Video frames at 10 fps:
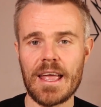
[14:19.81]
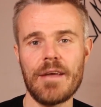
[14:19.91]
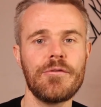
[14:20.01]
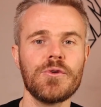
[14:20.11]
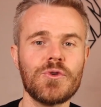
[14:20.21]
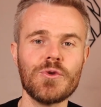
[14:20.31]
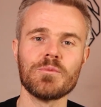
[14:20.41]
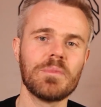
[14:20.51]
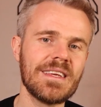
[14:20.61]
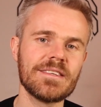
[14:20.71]
If you
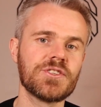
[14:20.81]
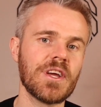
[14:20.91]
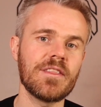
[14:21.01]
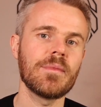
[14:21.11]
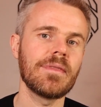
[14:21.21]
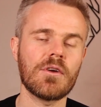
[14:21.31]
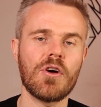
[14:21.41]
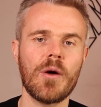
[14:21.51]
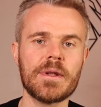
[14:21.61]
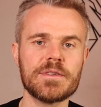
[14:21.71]
do, please share them in the
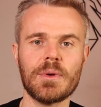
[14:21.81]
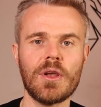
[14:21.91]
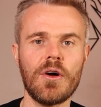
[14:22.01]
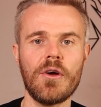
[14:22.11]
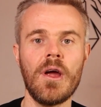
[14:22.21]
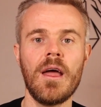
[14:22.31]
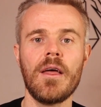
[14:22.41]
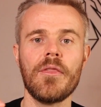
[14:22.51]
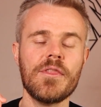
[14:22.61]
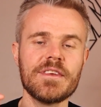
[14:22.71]
comments below.
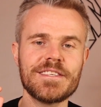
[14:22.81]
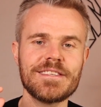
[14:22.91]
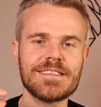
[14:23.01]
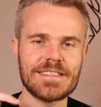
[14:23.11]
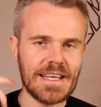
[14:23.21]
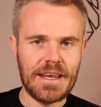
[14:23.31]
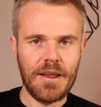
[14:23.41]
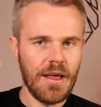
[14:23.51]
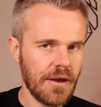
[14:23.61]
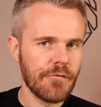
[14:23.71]
This is
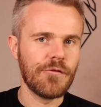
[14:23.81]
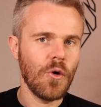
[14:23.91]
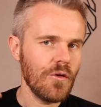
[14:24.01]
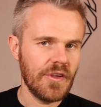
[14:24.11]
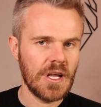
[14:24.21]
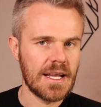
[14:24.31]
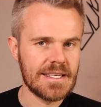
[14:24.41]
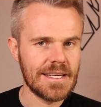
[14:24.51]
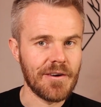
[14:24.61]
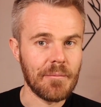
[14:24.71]
an evolving
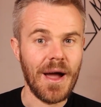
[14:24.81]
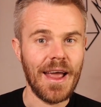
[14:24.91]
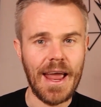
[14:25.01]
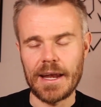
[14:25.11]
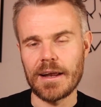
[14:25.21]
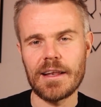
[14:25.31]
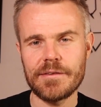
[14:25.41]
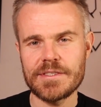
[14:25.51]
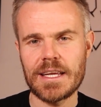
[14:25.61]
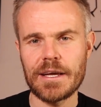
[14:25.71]
idea in my head. I'd
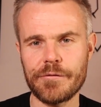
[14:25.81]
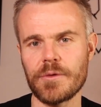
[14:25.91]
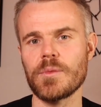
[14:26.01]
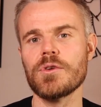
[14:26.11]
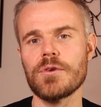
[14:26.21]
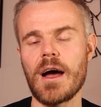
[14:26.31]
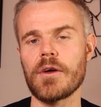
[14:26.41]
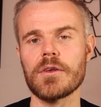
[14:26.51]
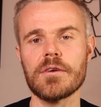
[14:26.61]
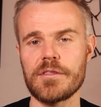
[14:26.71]
love to hear from you
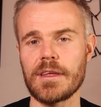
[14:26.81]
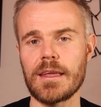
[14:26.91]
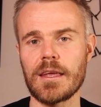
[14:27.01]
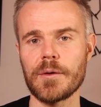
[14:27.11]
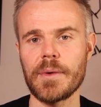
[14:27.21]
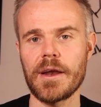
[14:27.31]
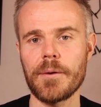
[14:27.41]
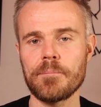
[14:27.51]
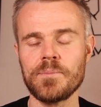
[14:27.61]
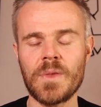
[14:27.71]
how you're thinking
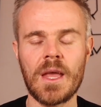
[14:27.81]
about it.